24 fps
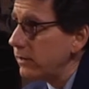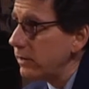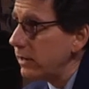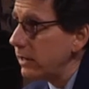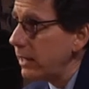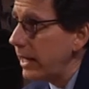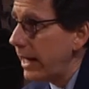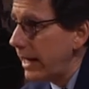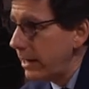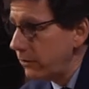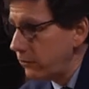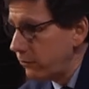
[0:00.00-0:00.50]
and the
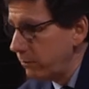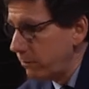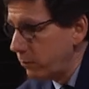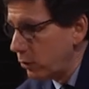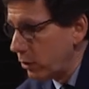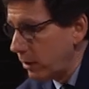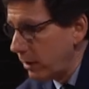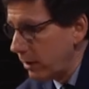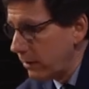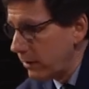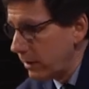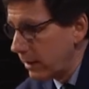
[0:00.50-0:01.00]
last
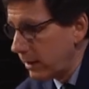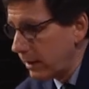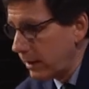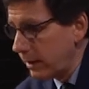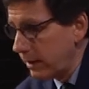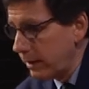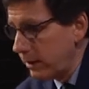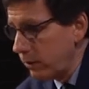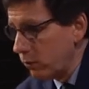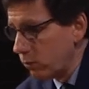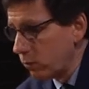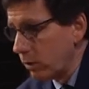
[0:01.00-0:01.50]
book that
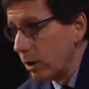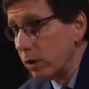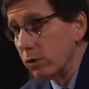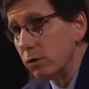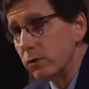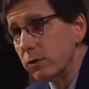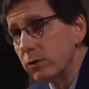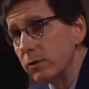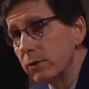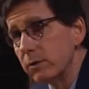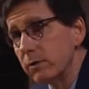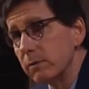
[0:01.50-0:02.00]
Khalil
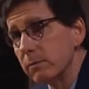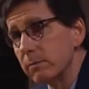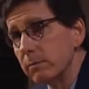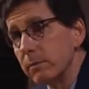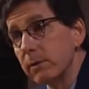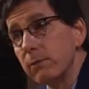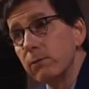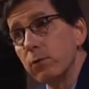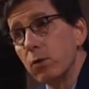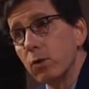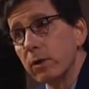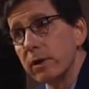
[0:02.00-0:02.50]
wrote
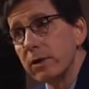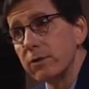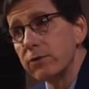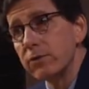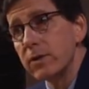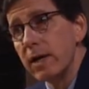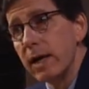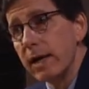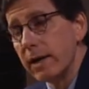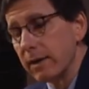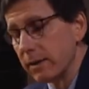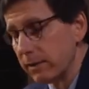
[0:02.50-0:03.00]
before his
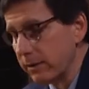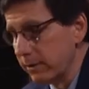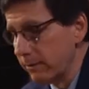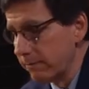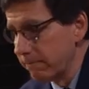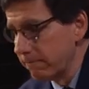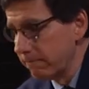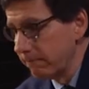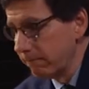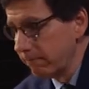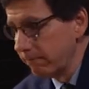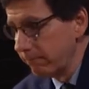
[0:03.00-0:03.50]
death.
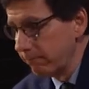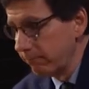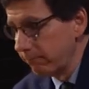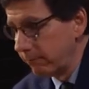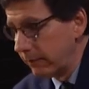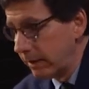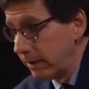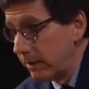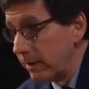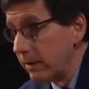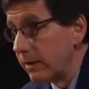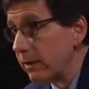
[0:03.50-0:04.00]

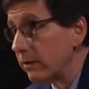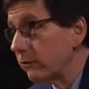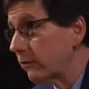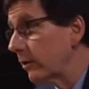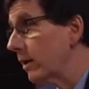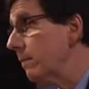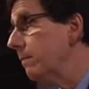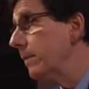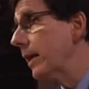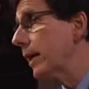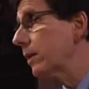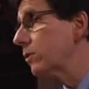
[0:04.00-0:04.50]

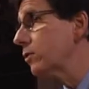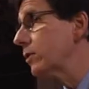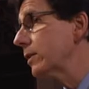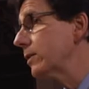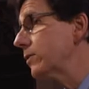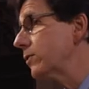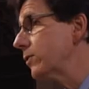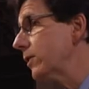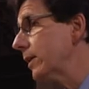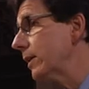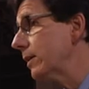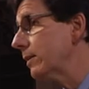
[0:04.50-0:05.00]
Some
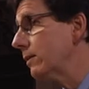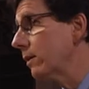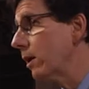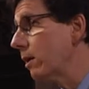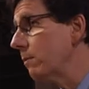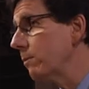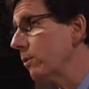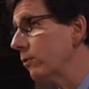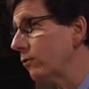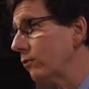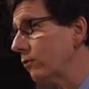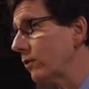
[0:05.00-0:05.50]
actually see it
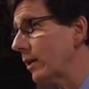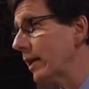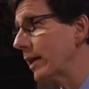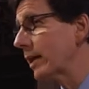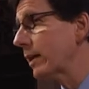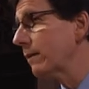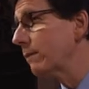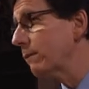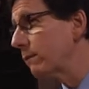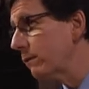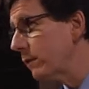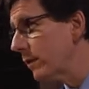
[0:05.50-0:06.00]
almost
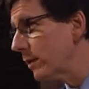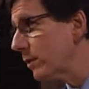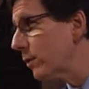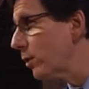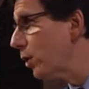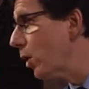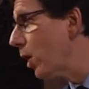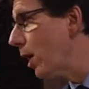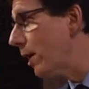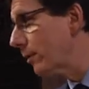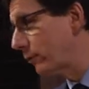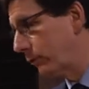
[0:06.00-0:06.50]
like a
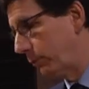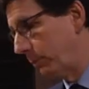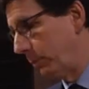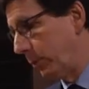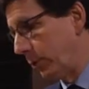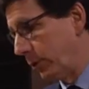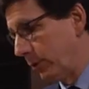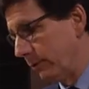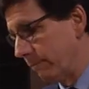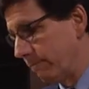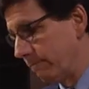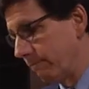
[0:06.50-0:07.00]
fifth
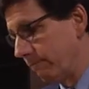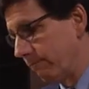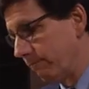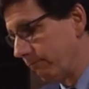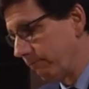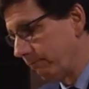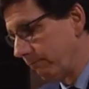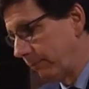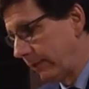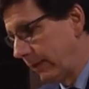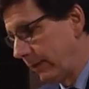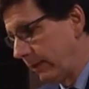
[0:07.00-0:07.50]
gospel,
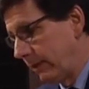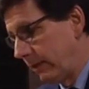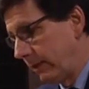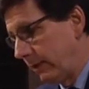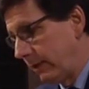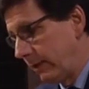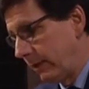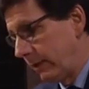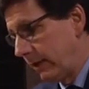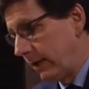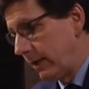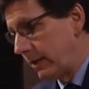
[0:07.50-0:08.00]

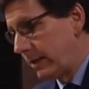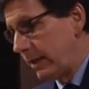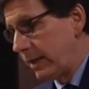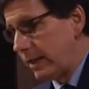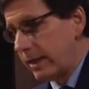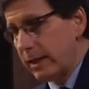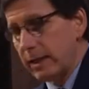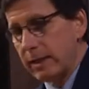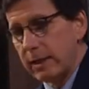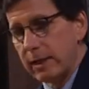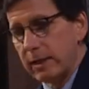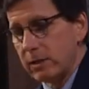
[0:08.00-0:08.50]
and
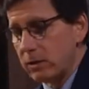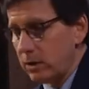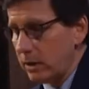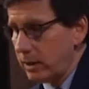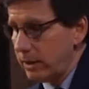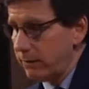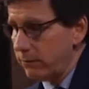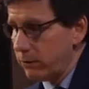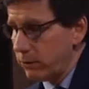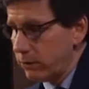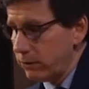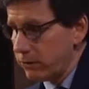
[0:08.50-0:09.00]
in it he
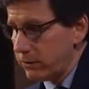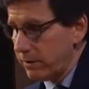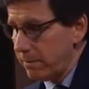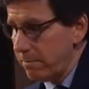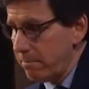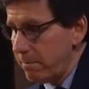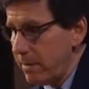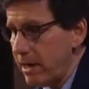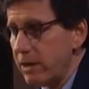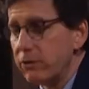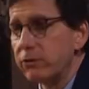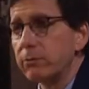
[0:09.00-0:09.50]
delivers a
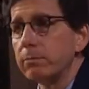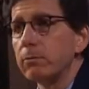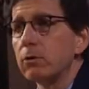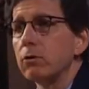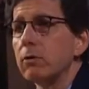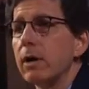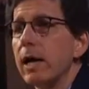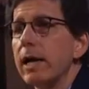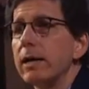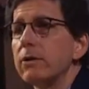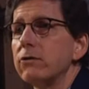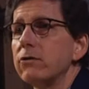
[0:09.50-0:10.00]

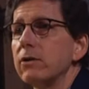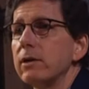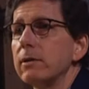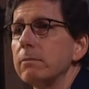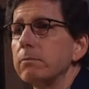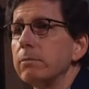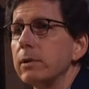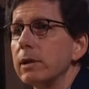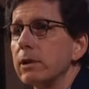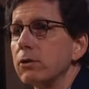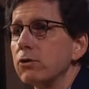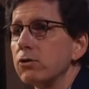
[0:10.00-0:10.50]
mesmerizing
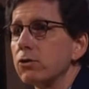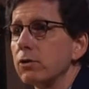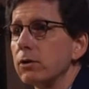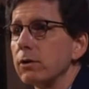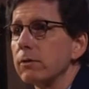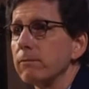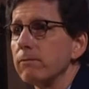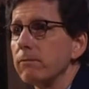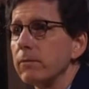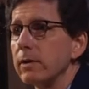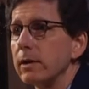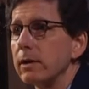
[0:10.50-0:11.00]

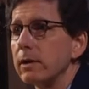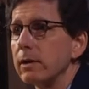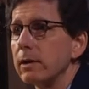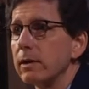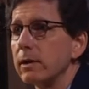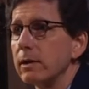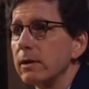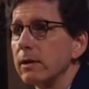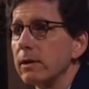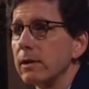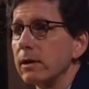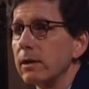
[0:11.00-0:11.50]
picture
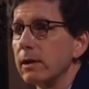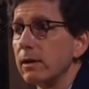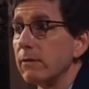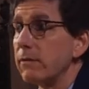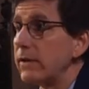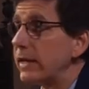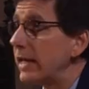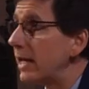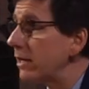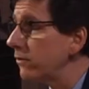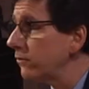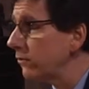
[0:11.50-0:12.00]

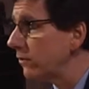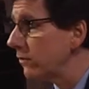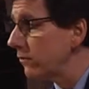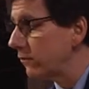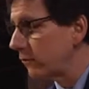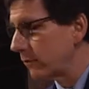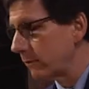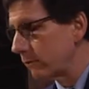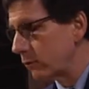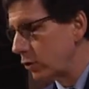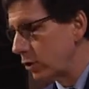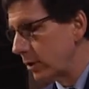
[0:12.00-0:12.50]
of the
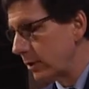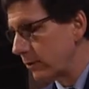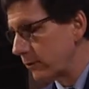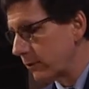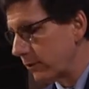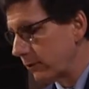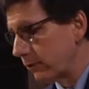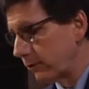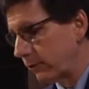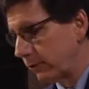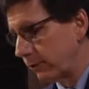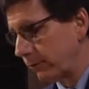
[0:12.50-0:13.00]
essence of
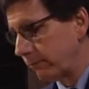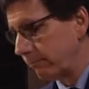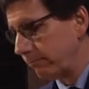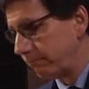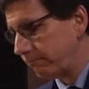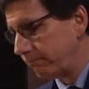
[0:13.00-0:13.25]
Jesus.